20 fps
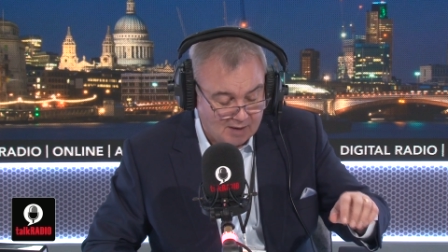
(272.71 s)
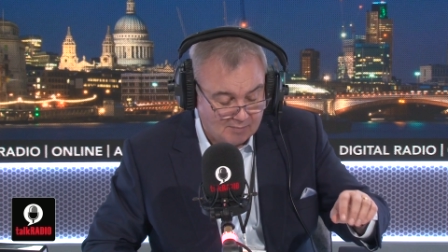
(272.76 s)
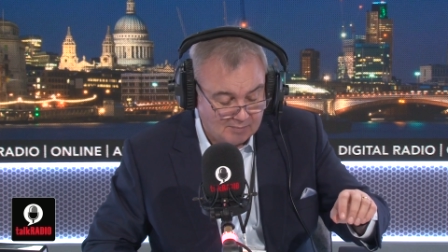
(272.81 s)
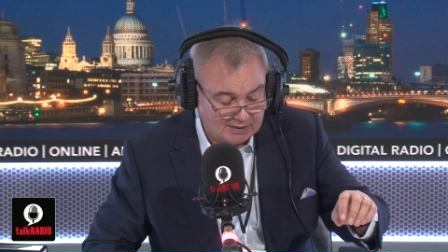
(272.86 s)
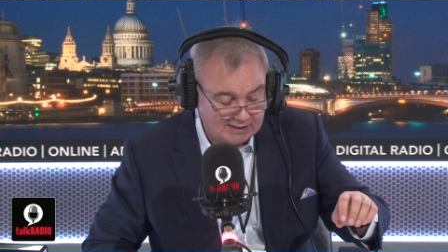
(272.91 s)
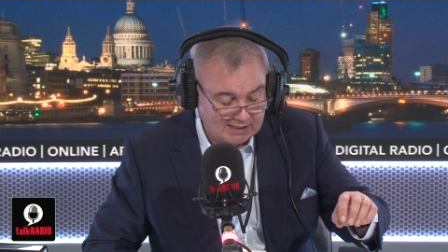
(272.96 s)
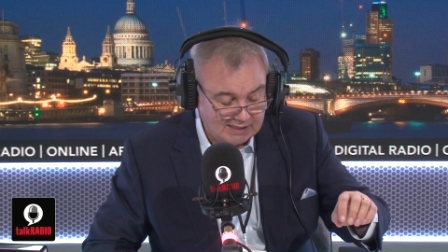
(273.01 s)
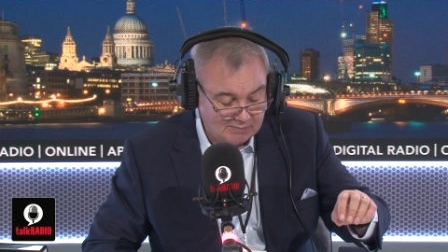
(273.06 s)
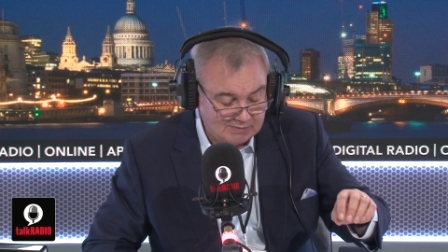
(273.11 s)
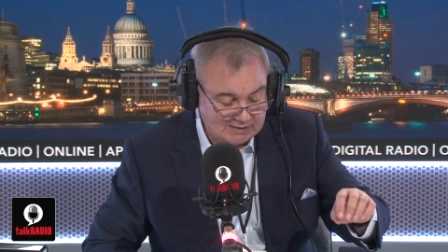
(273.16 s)

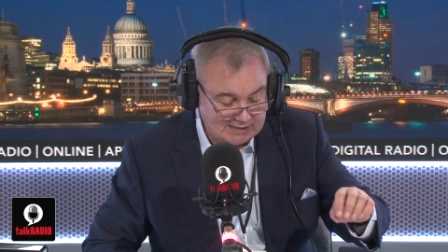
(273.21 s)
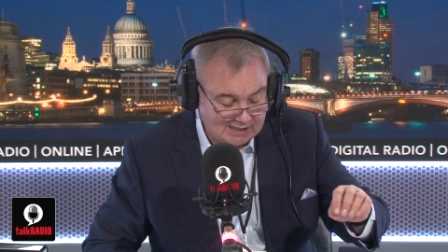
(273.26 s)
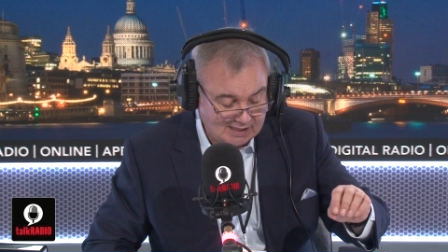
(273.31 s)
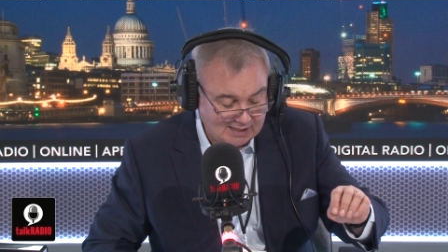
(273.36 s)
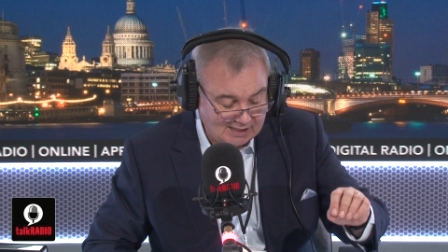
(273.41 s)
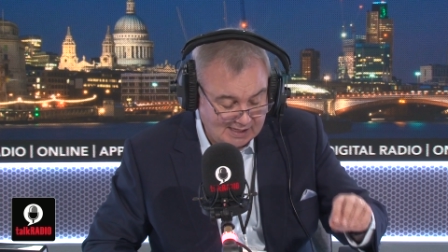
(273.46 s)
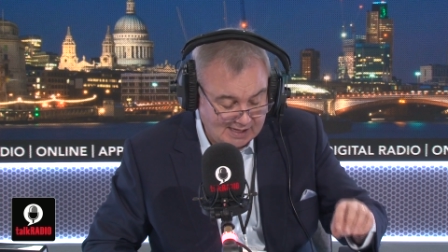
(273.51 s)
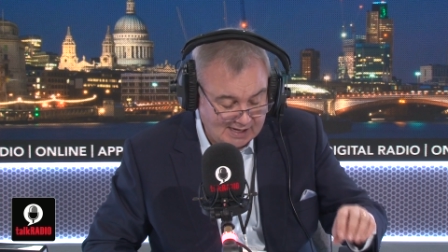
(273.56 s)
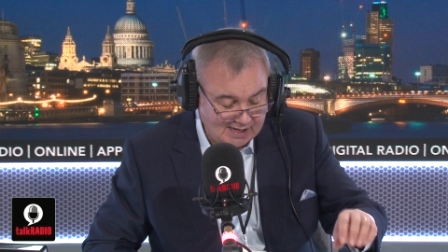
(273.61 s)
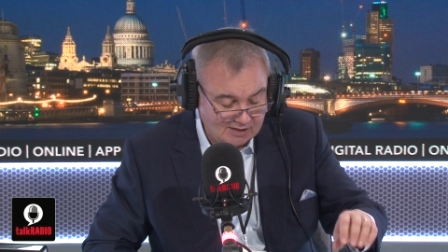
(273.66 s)
But he was yep.
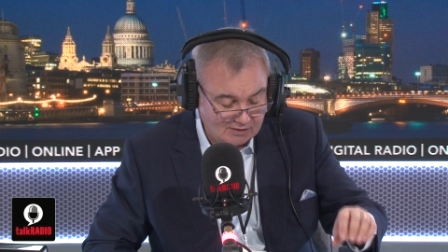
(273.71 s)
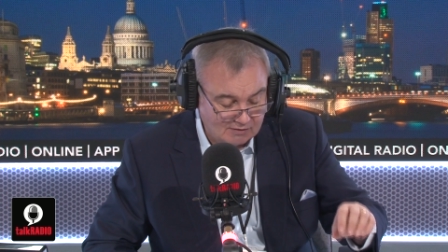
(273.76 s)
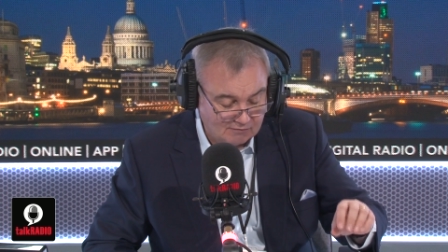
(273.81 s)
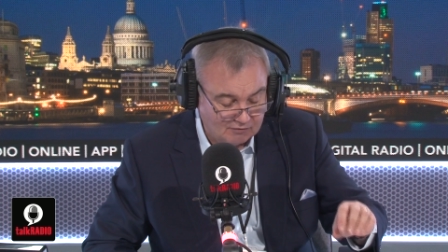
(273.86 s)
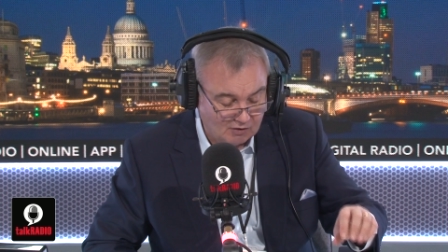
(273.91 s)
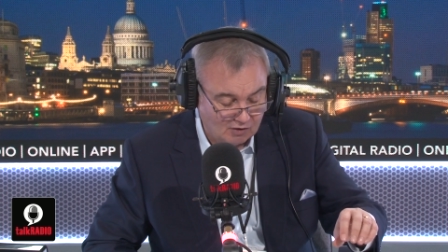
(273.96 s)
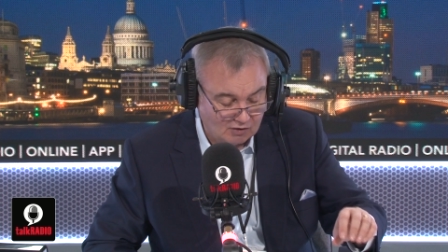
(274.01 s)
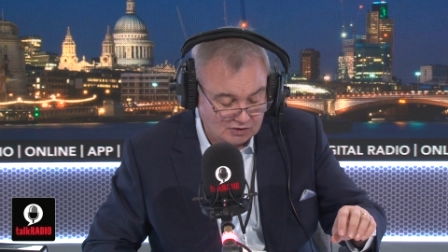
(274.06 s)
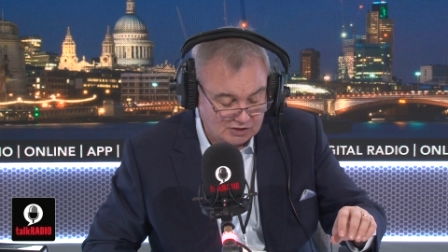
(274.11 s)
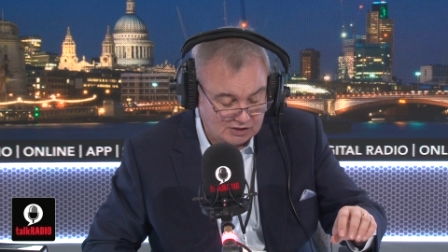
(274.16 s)
cleared of
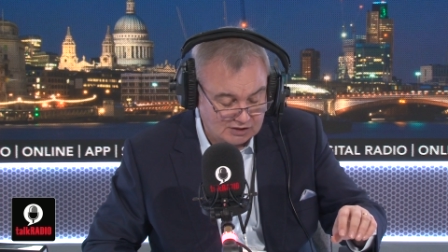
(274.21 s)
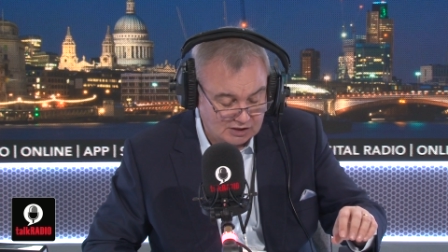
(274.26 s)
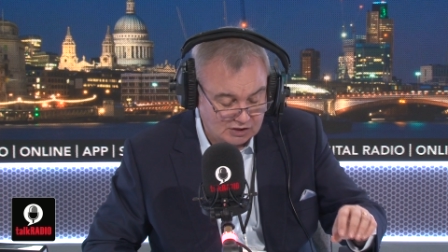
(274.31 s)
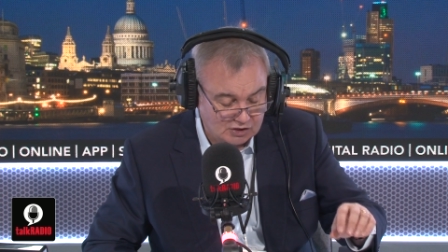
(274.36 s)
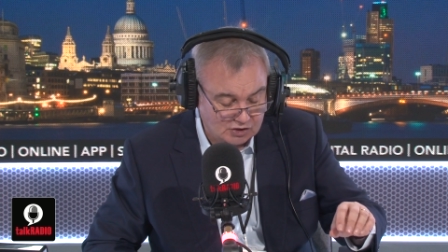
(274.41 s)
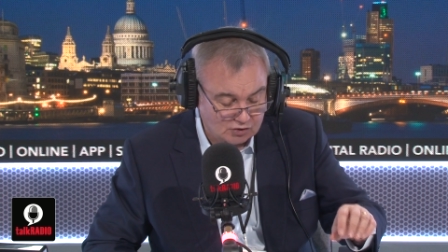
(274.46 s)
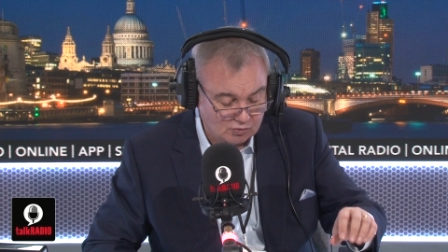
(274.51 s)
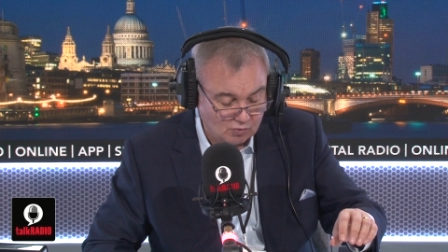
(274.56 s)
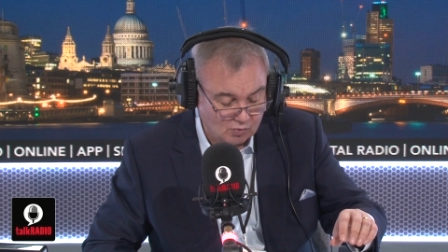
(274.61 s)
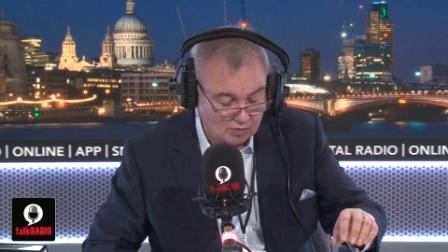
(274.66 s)
launching this
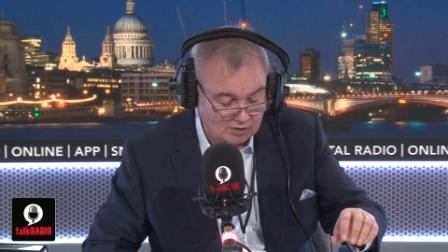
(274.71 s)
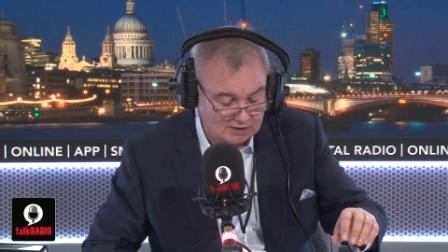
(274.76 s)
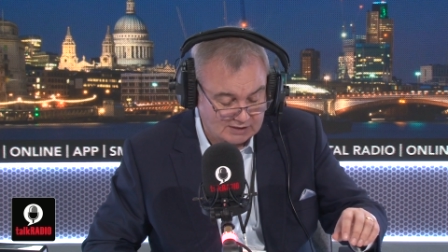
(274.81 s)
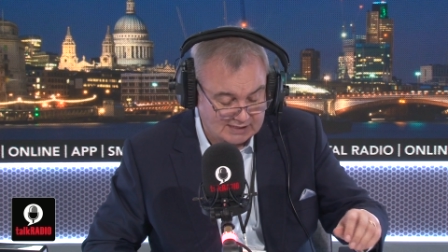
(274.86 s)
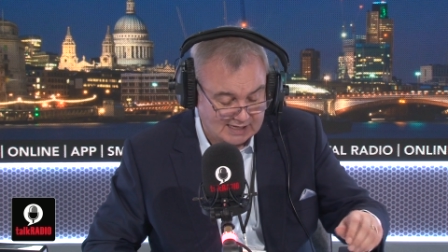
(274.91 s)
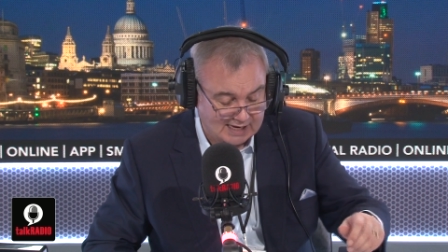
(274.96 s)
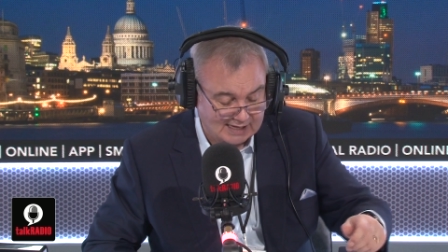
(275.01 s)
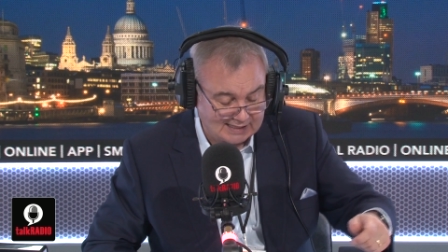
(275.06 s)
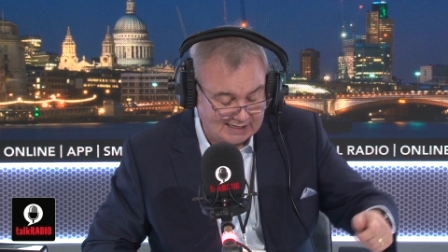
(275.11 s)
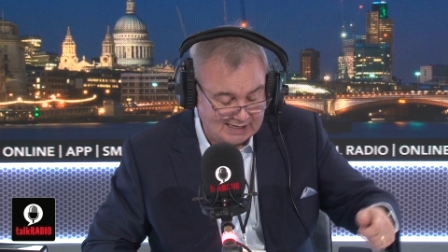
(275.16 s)
sword
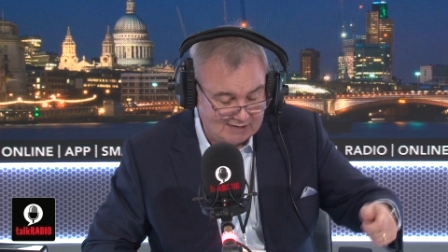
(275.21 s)
attack,